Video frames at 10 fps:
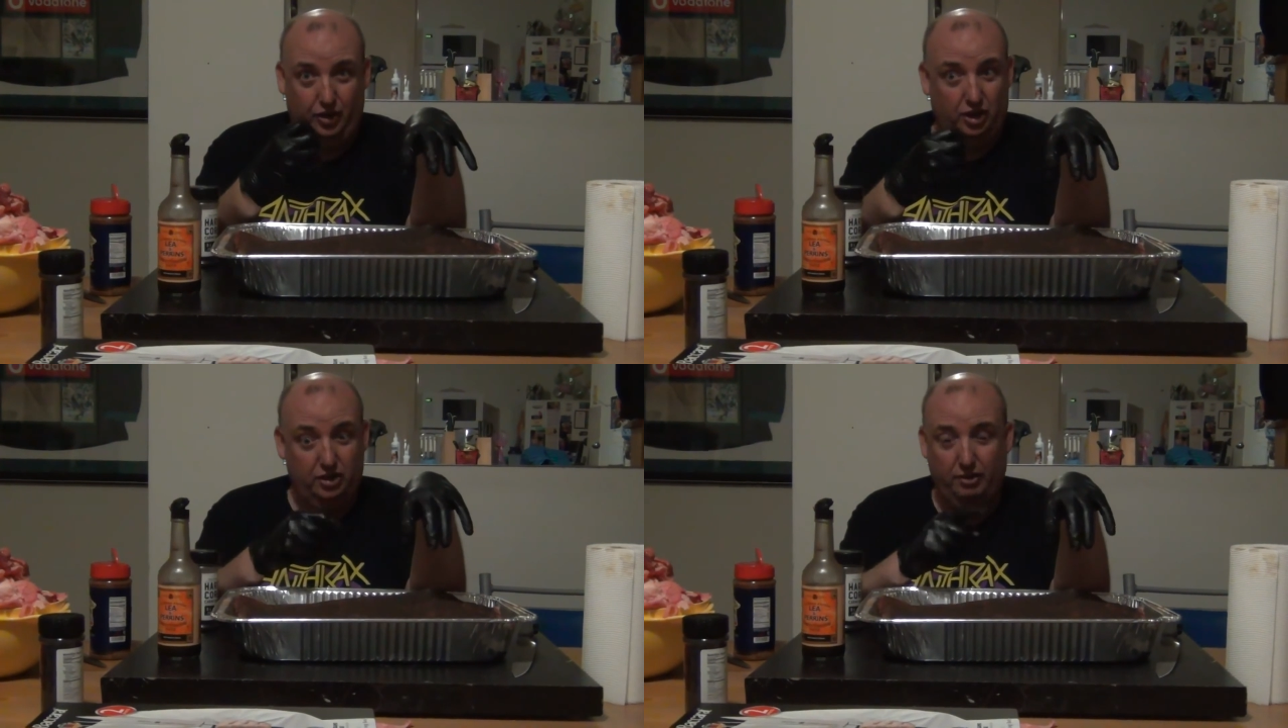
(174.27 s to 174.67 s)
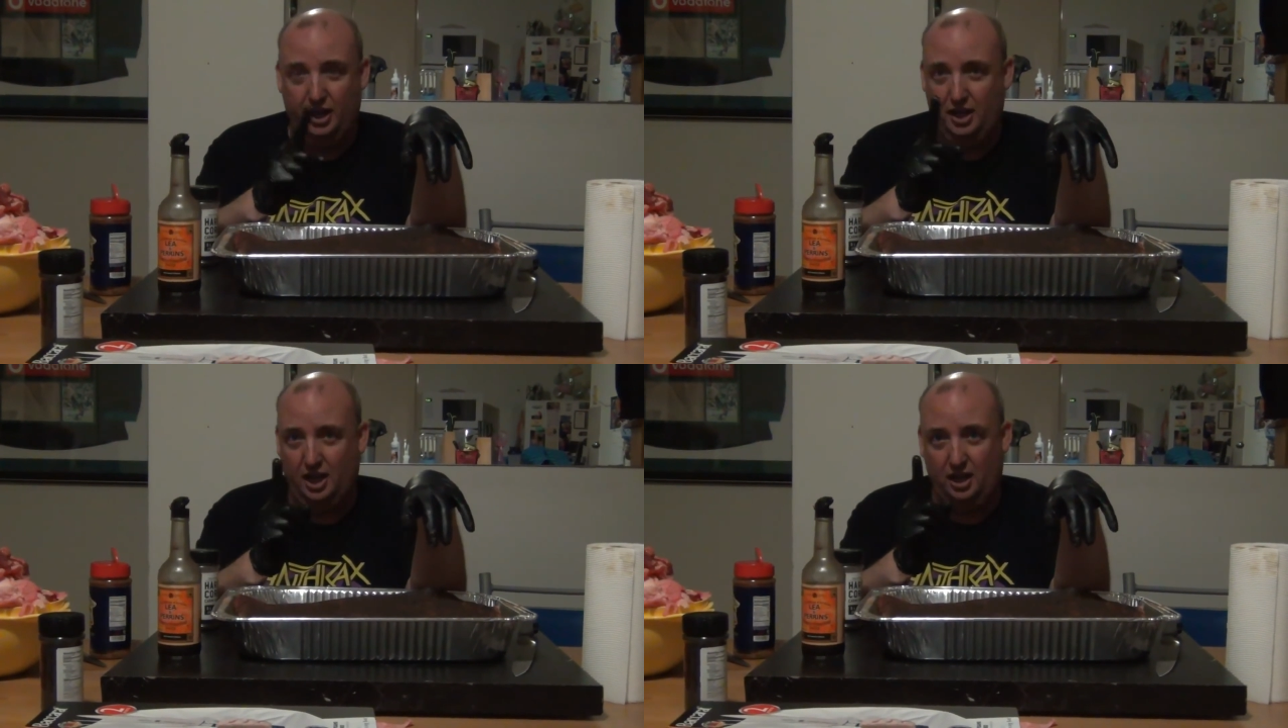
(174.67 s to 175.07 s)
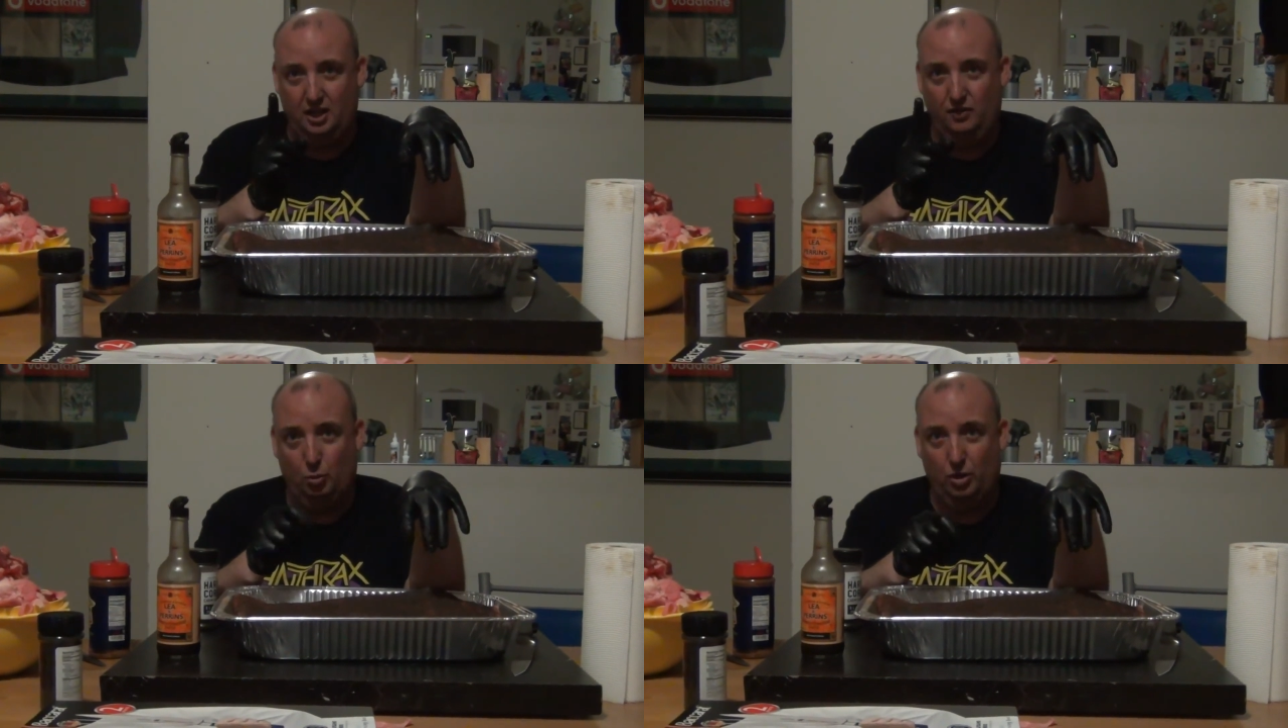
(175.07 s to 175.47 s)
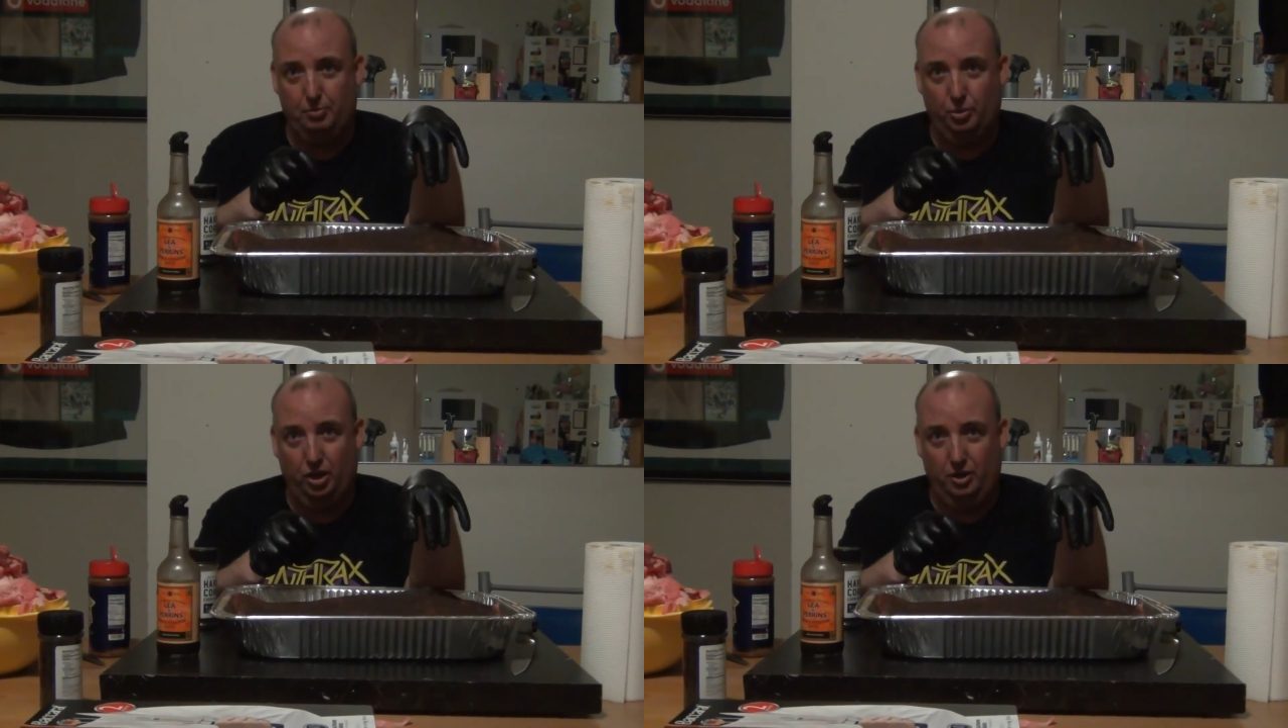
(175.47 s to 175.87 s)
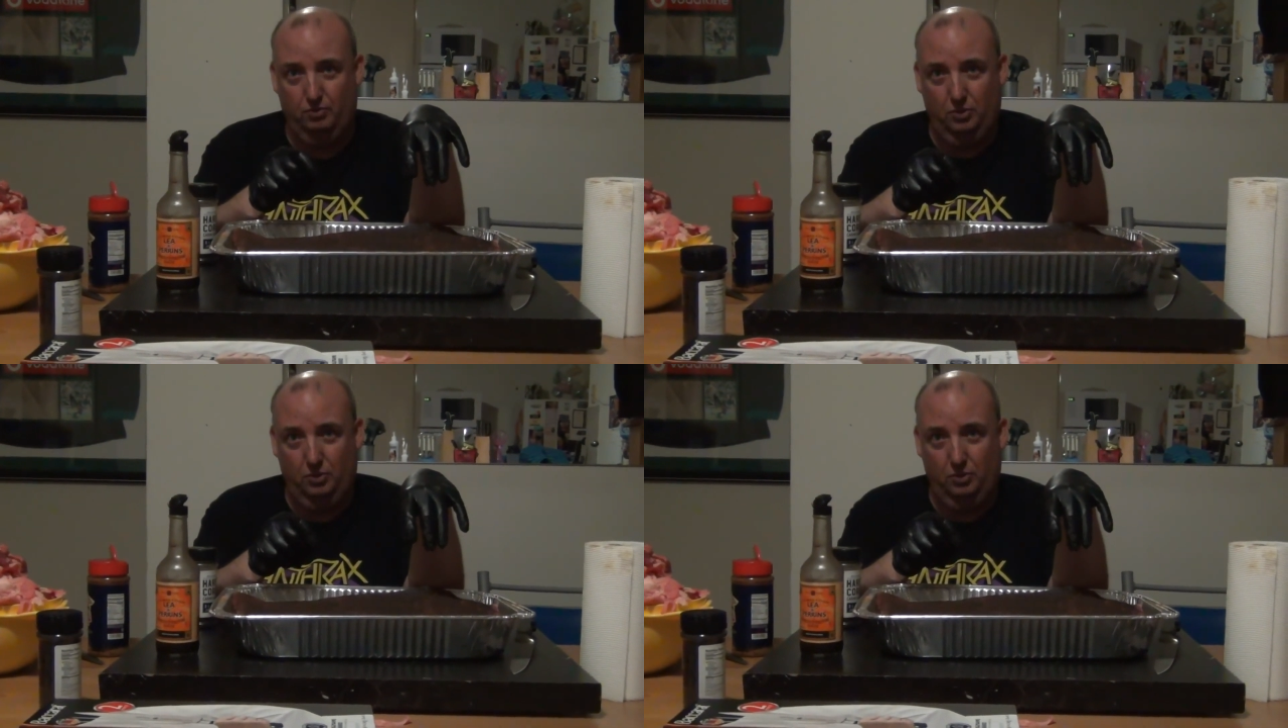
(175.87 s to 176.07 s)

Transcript: because they're only going to give you one bite